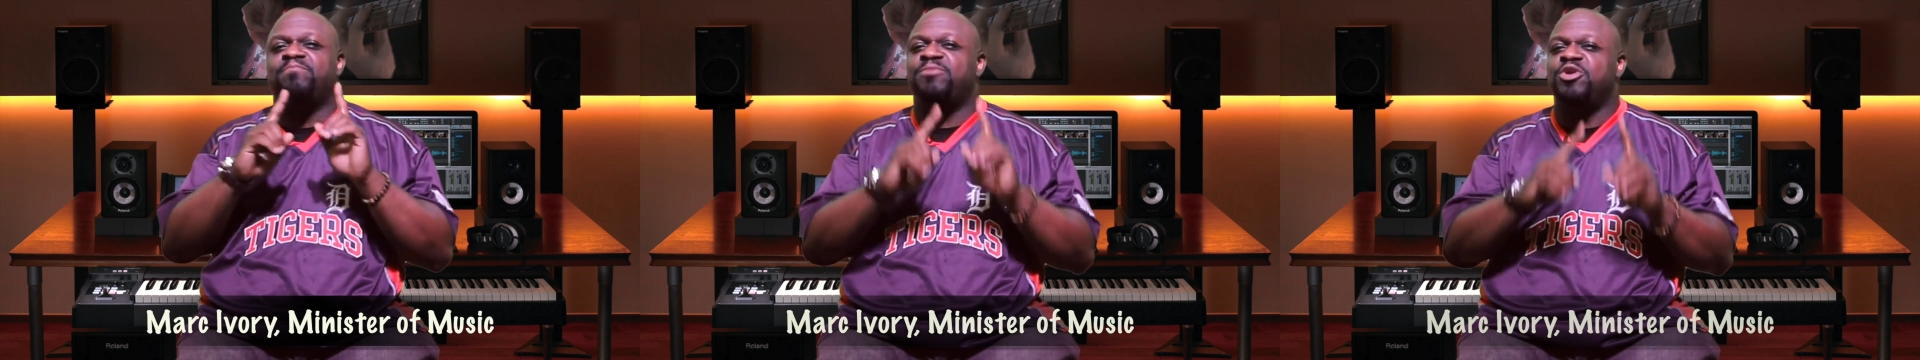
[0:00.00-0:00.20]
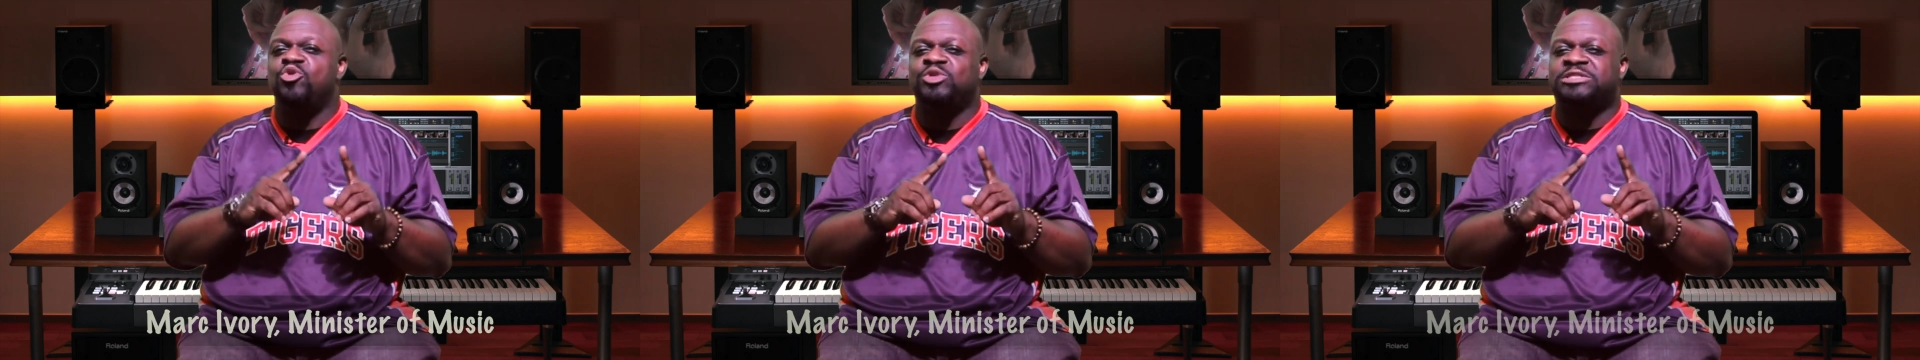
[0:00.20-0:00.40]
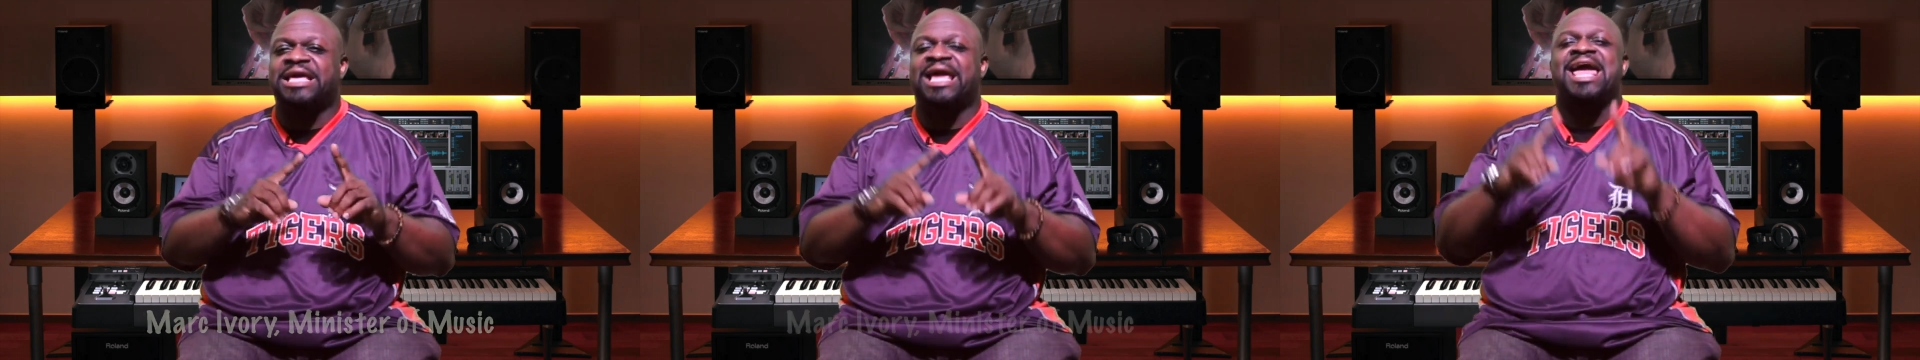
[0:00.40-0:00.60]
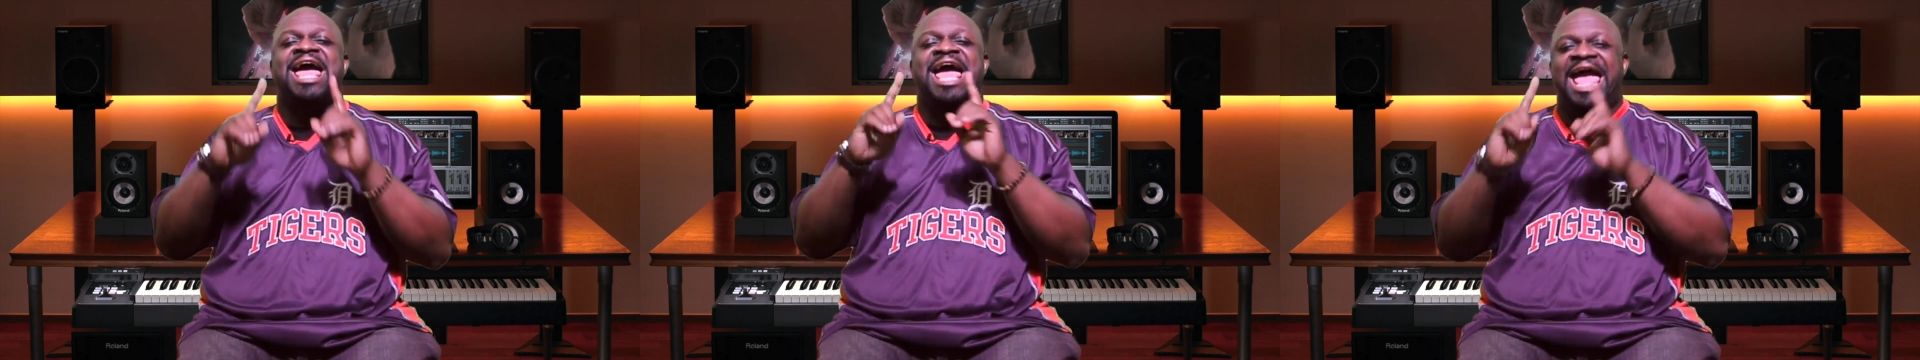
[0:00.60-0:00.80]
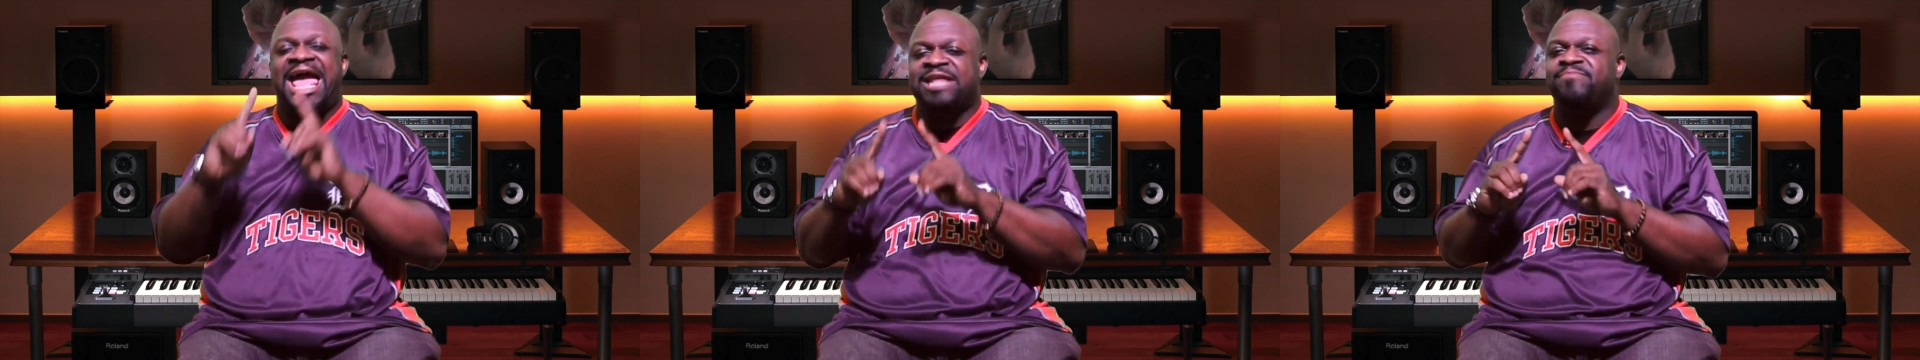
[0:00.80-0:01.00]
music
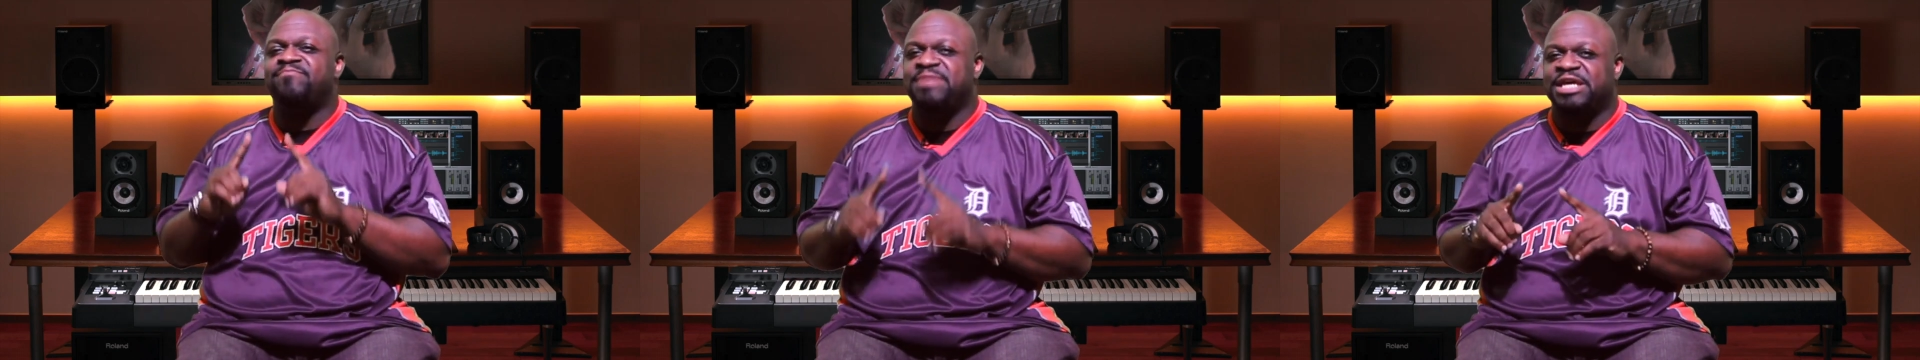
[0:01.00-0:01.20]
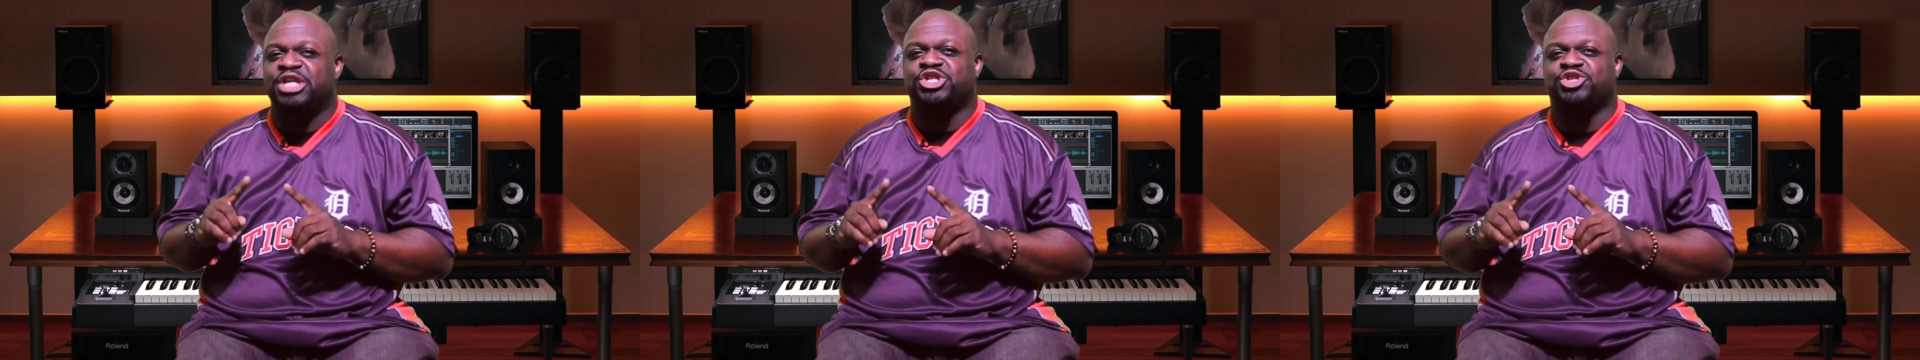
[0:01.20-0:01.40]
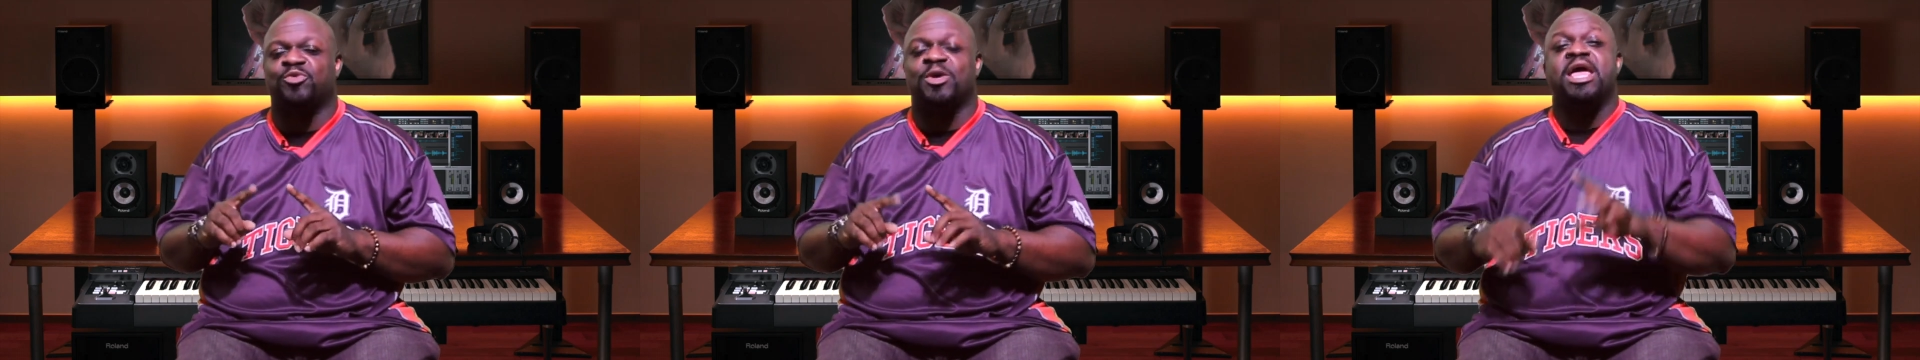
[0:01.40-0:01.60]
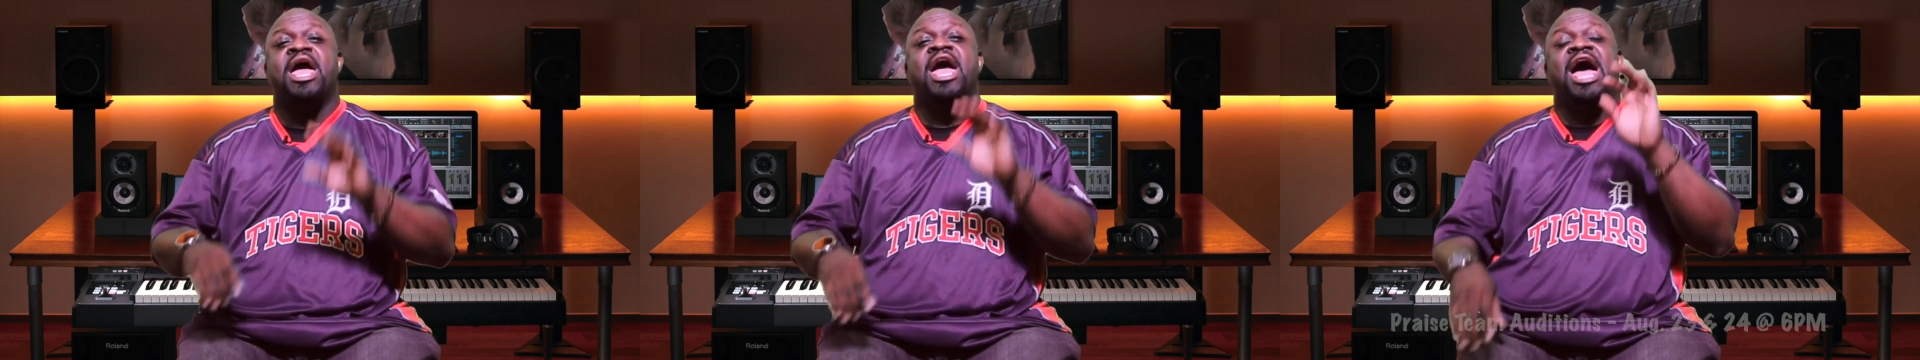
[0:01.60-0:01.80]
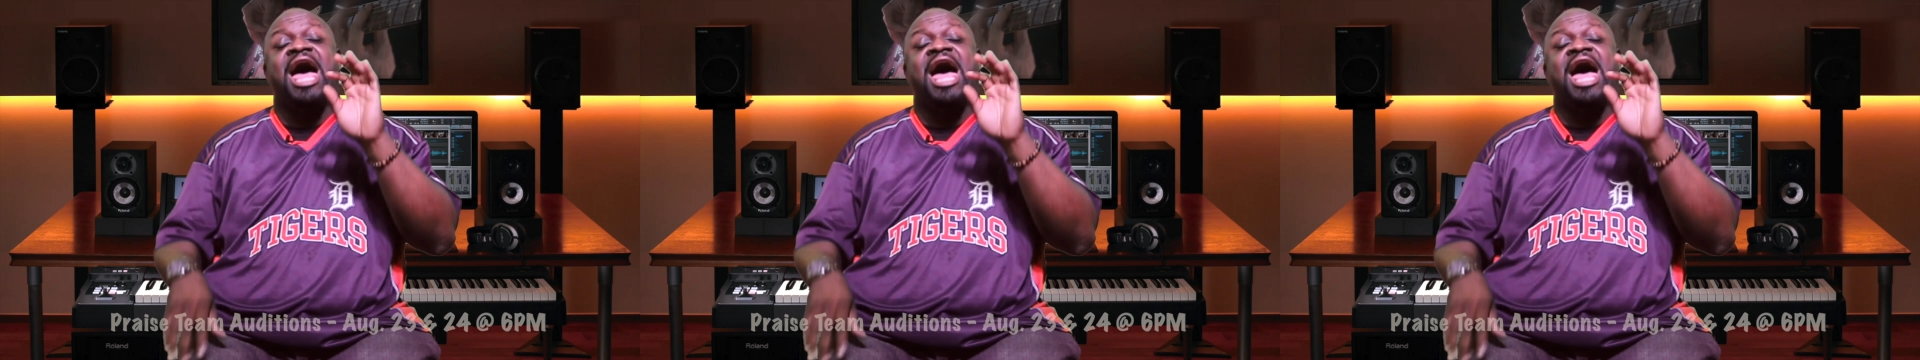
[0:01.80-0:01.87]
and ministry.